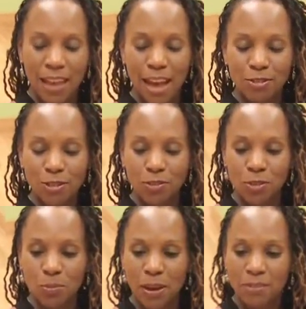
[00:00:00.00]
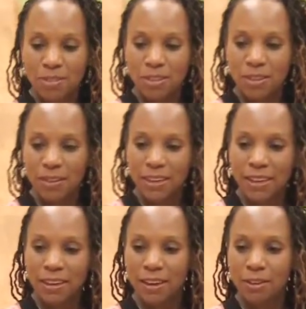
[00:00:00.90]
After a few breaths here,
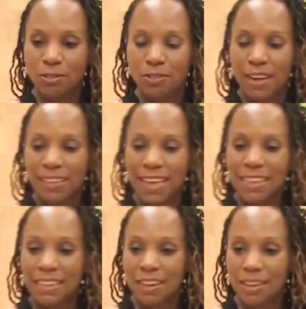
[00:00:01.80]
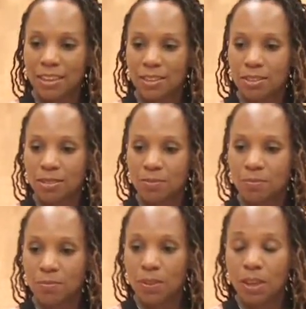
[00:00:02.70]
inhale, find that length.
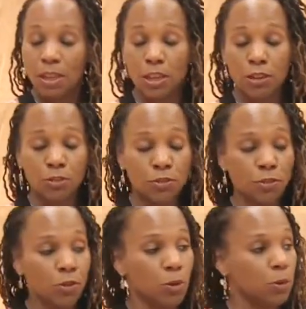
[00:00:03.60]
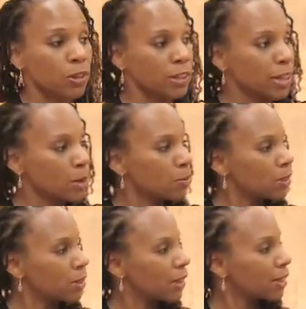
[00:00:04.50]
Look forward, keep
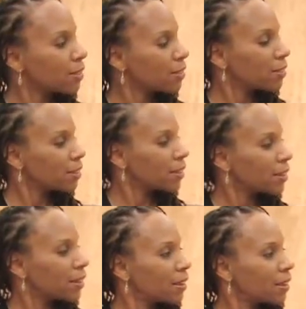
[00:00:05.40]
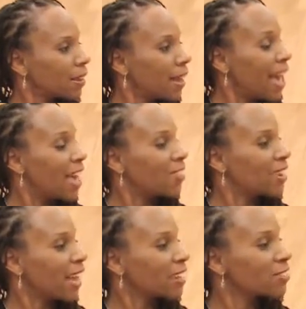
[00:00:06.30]
the length. And then
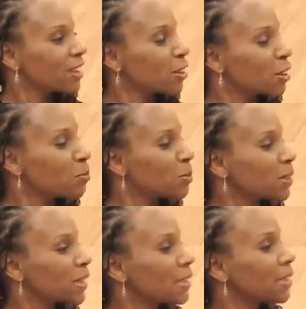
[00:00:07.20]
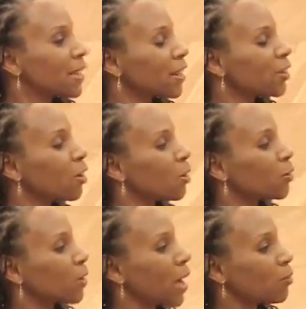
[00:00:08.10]
exhale, completely let go,
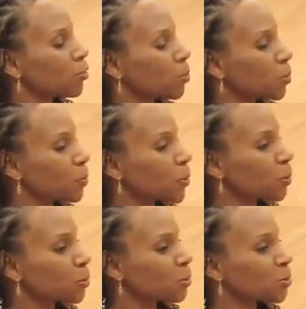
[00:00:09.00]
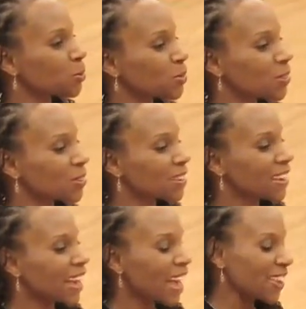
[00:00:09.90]
unravel from the pose.
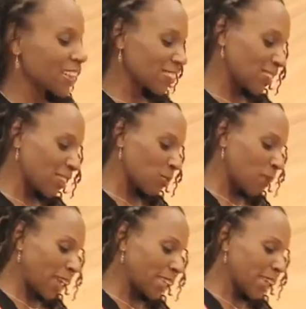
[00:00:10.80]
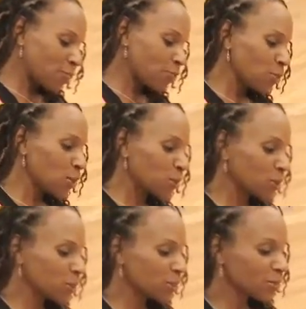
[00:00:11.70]
And extend the right leg
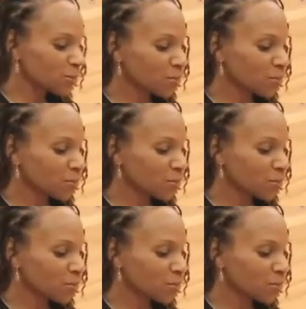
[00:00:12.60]
forward.